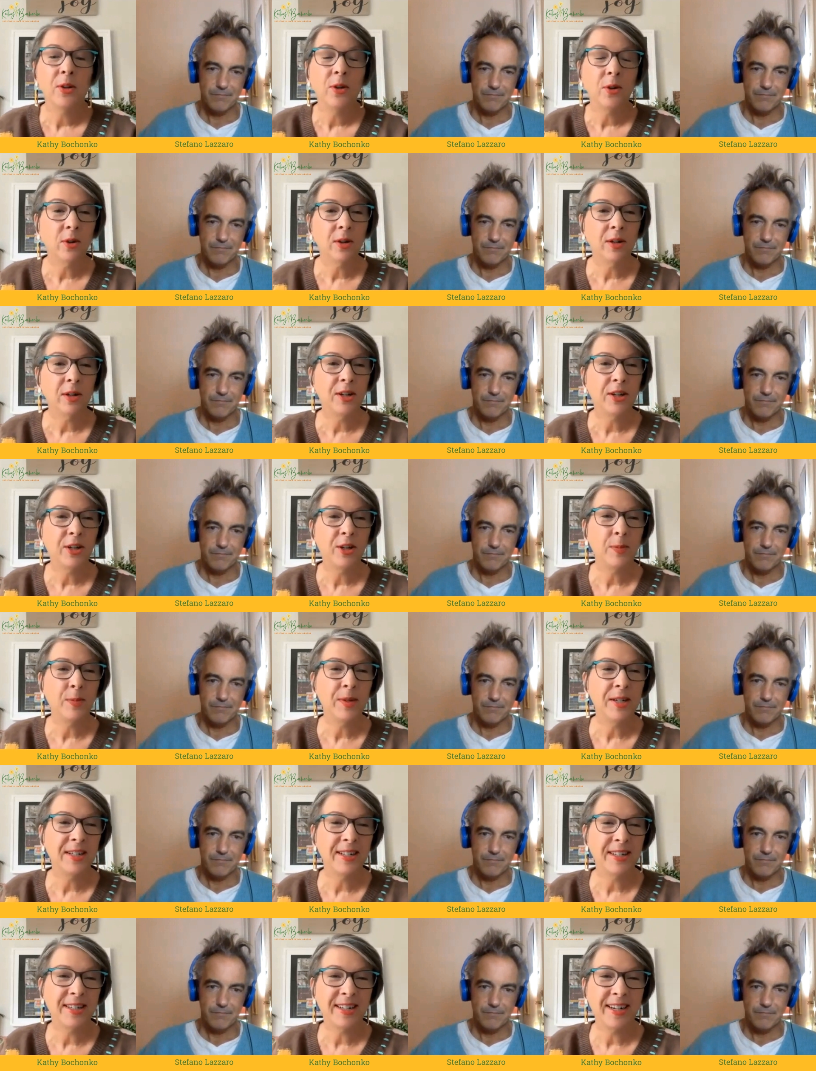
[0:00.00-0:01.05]
Speaker 1: your
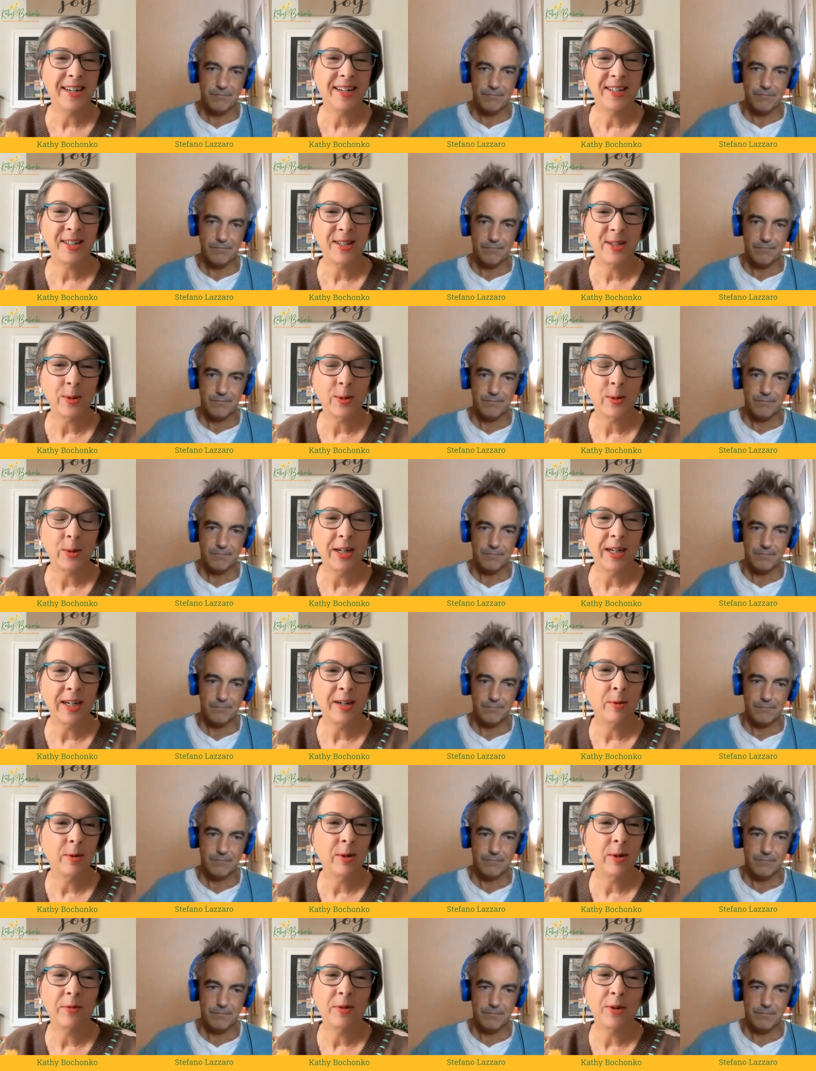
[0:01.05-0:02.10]
human design
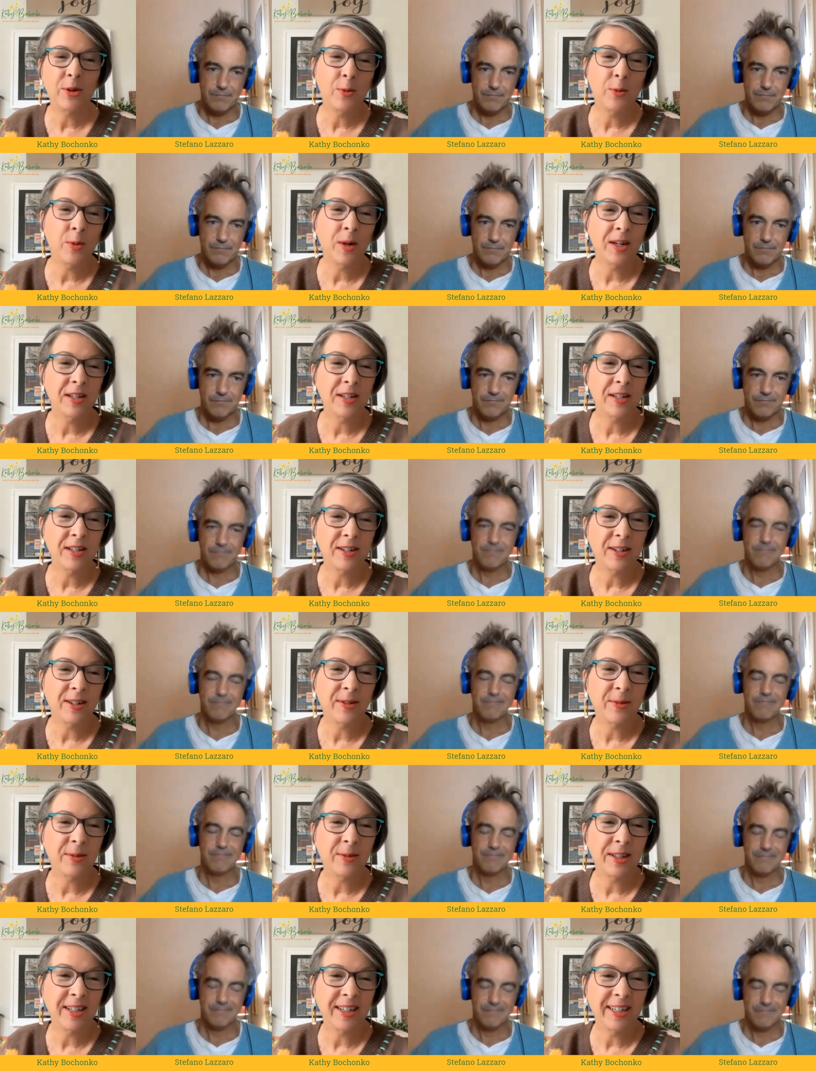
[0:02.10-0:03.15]
story, wherever you want to hmm. start
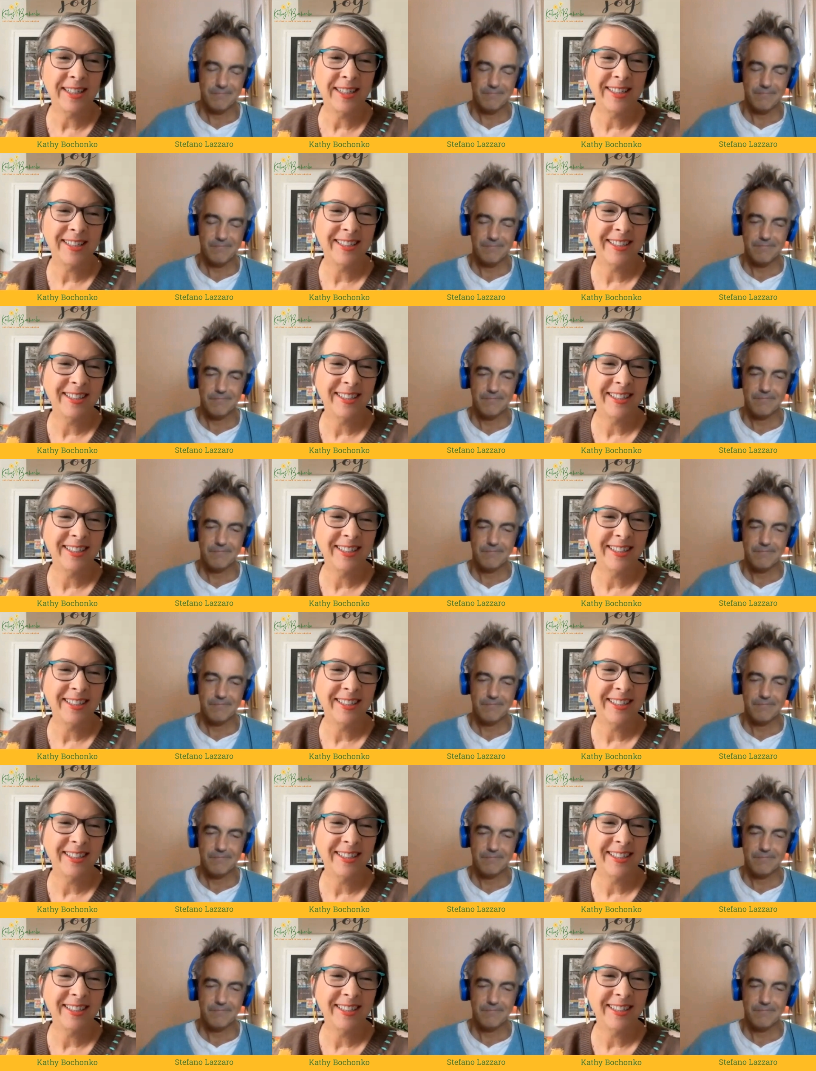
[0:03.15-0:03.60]
with it.